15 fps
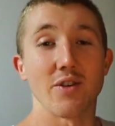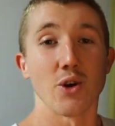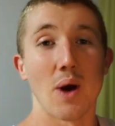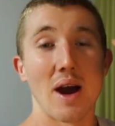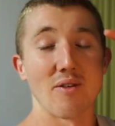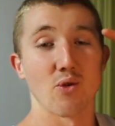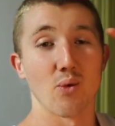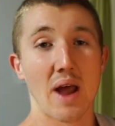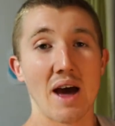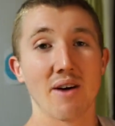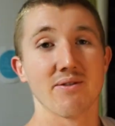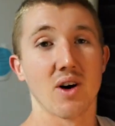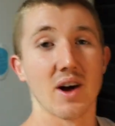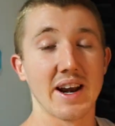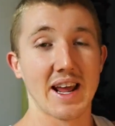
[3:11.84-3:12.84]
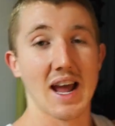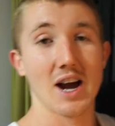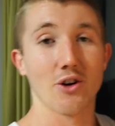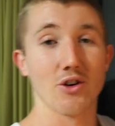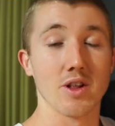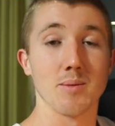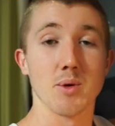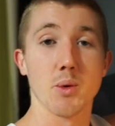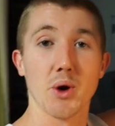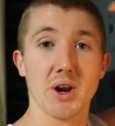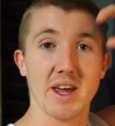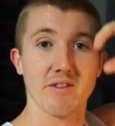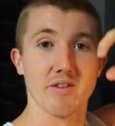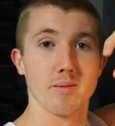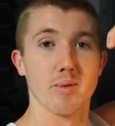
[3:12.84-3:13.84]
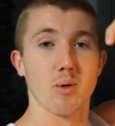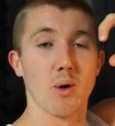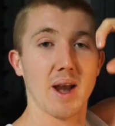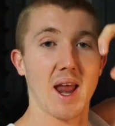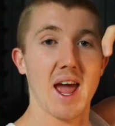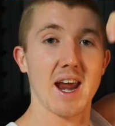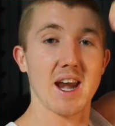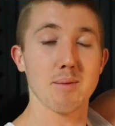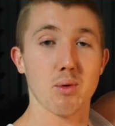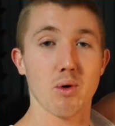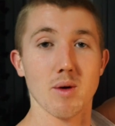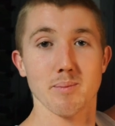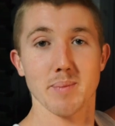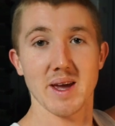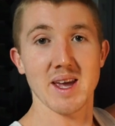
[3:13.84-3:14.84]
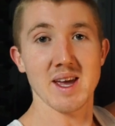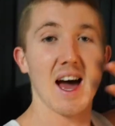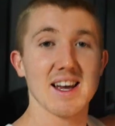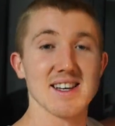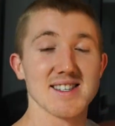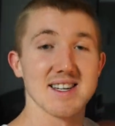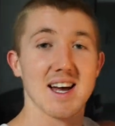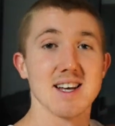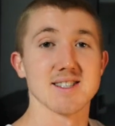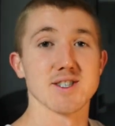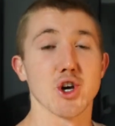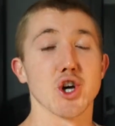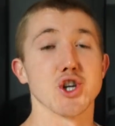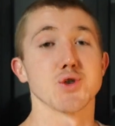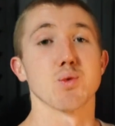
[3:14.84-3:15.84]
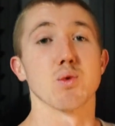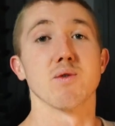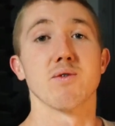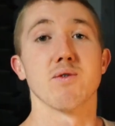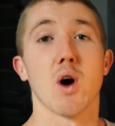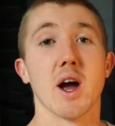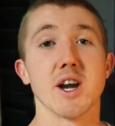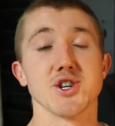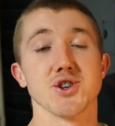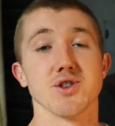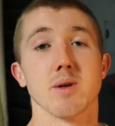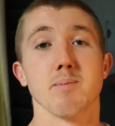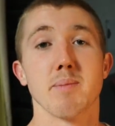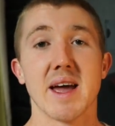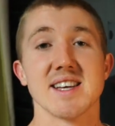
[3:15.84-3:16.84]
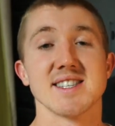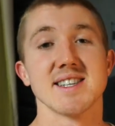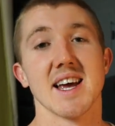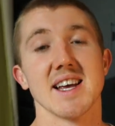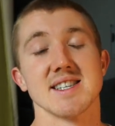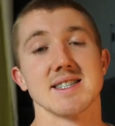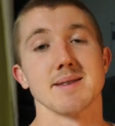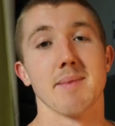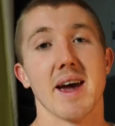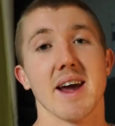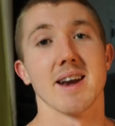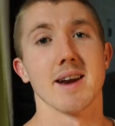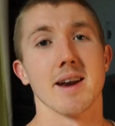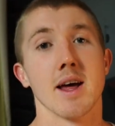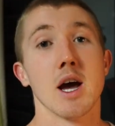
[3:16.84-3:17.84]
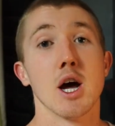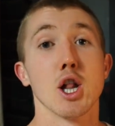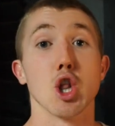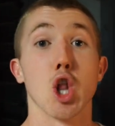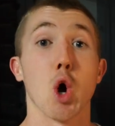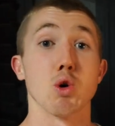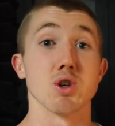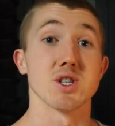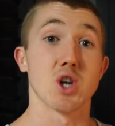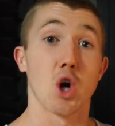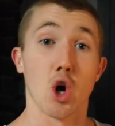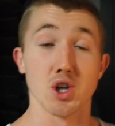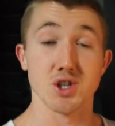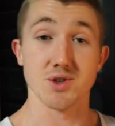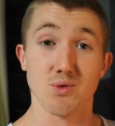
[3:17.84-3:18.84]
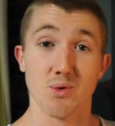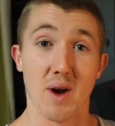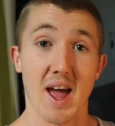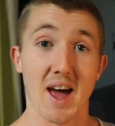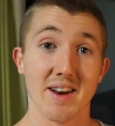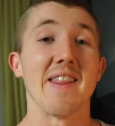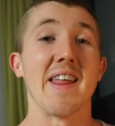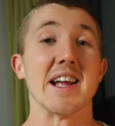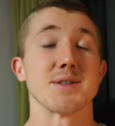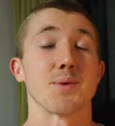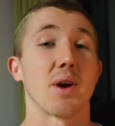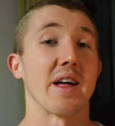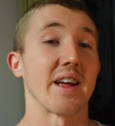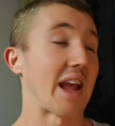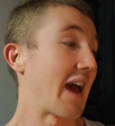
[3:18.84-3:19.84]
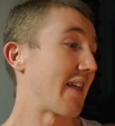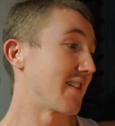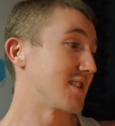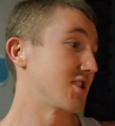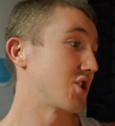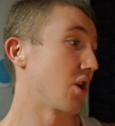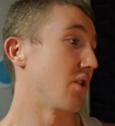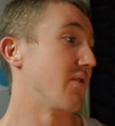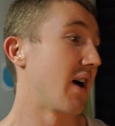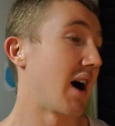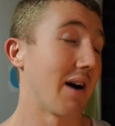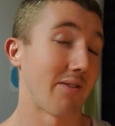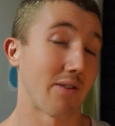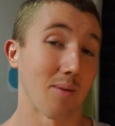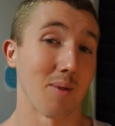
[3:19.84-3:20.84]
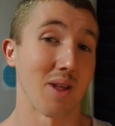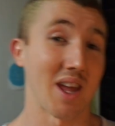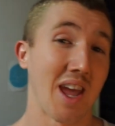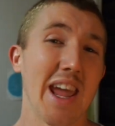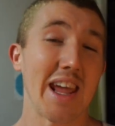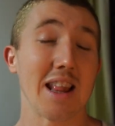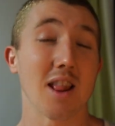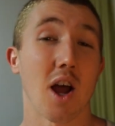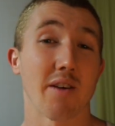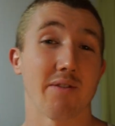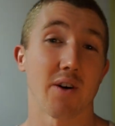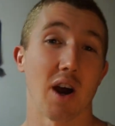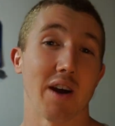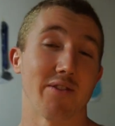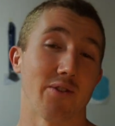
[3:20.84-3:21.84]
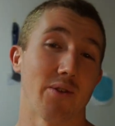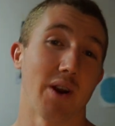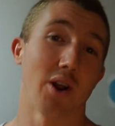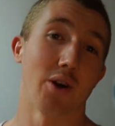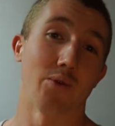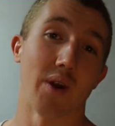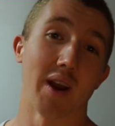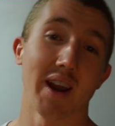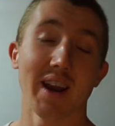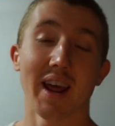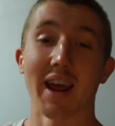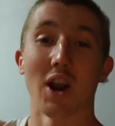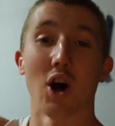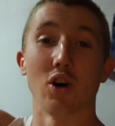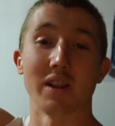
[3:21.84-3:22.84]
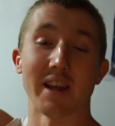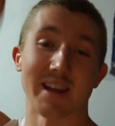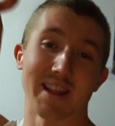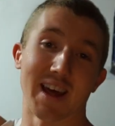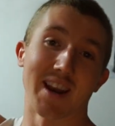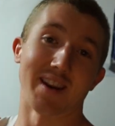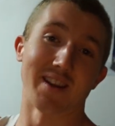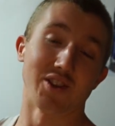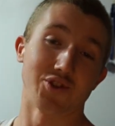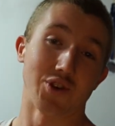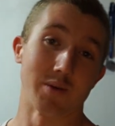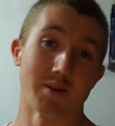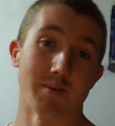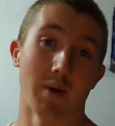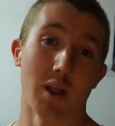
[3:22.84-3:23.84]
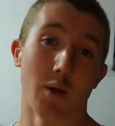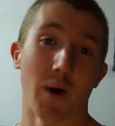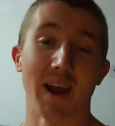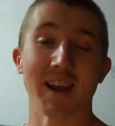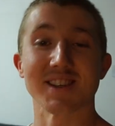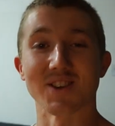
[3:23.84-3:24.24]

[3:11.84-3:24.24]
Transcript: If you have a route finding algorithm you want to get from point A to point B, A-star search will find you the best estimated lowest cost route. That's what I gathered so far from the Eli 5 thread on Reddit and I'll link that in the description by the way.